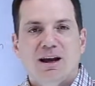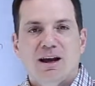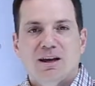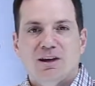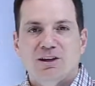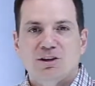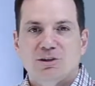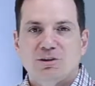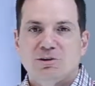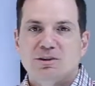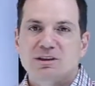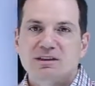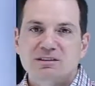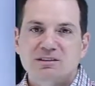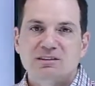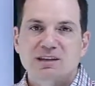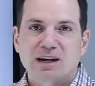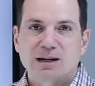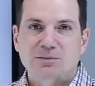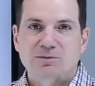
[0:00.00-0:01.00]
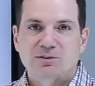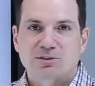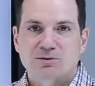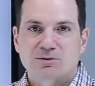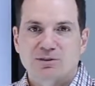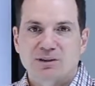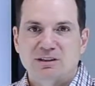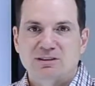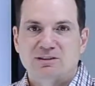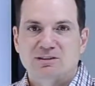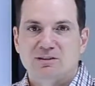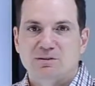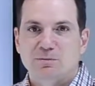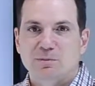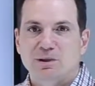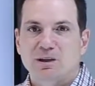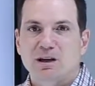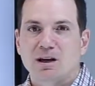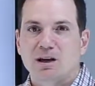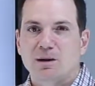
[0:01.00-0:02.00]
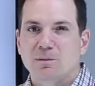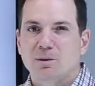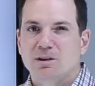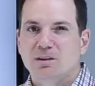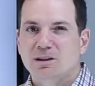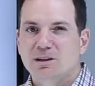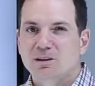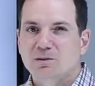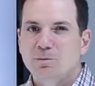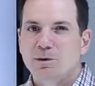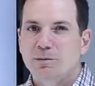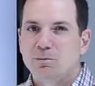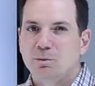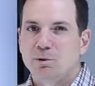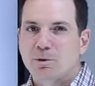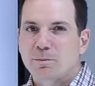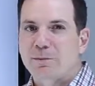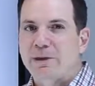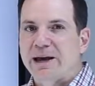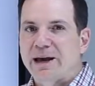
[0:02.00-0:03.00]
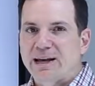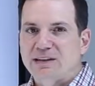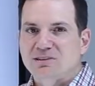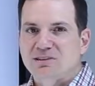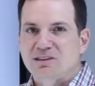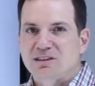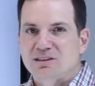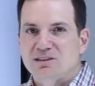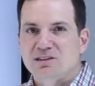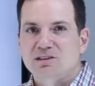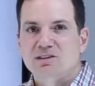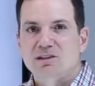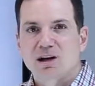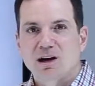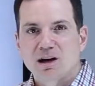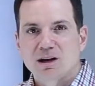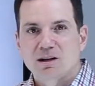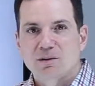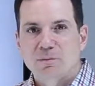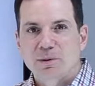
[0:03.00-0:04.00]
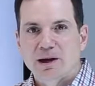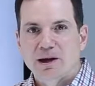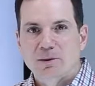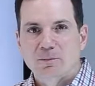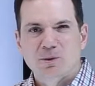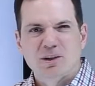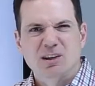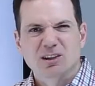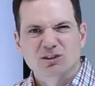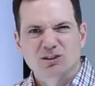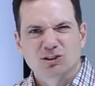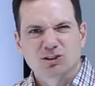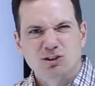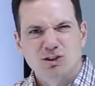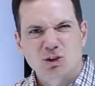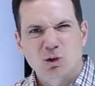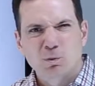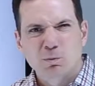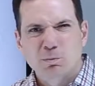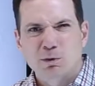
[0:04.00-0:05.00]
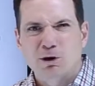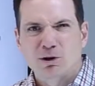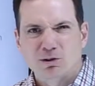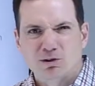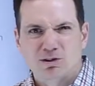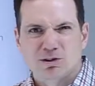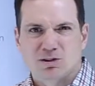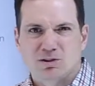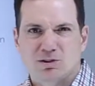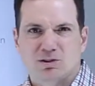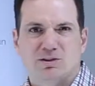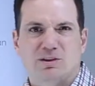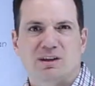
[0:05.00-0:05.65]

you know, these types of risks become a little bit more passionate to talk about because they're so personal.